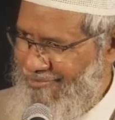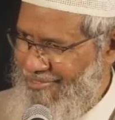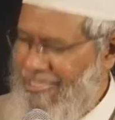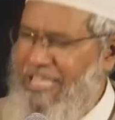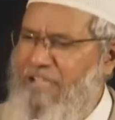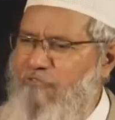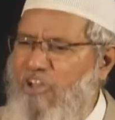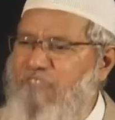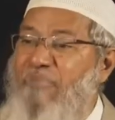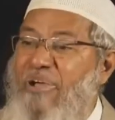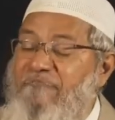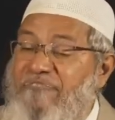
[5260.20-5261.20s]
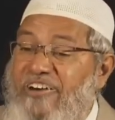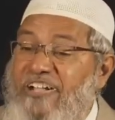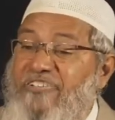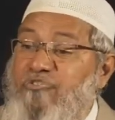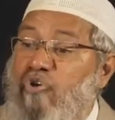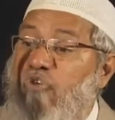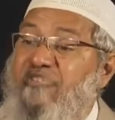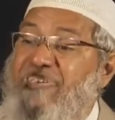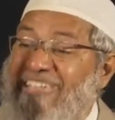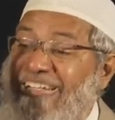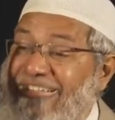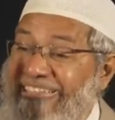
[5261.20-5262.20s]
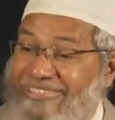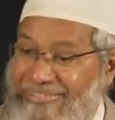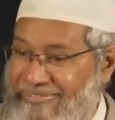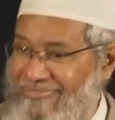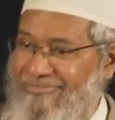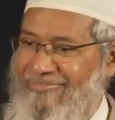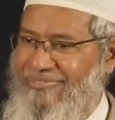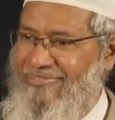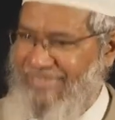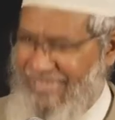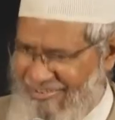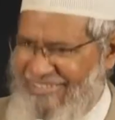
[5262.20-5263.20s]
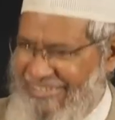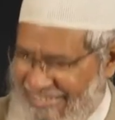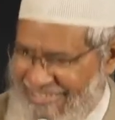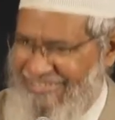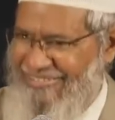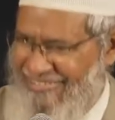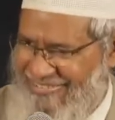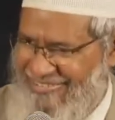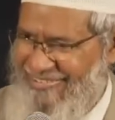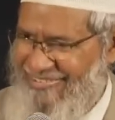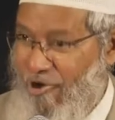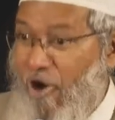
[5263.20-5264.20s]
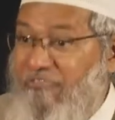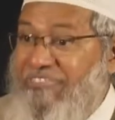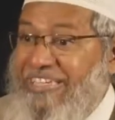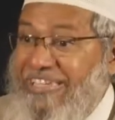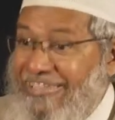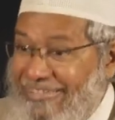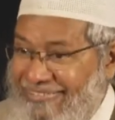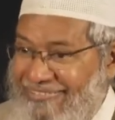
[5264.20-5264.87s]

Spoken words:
He was my first official teacher. There were other teachers. Of Deen.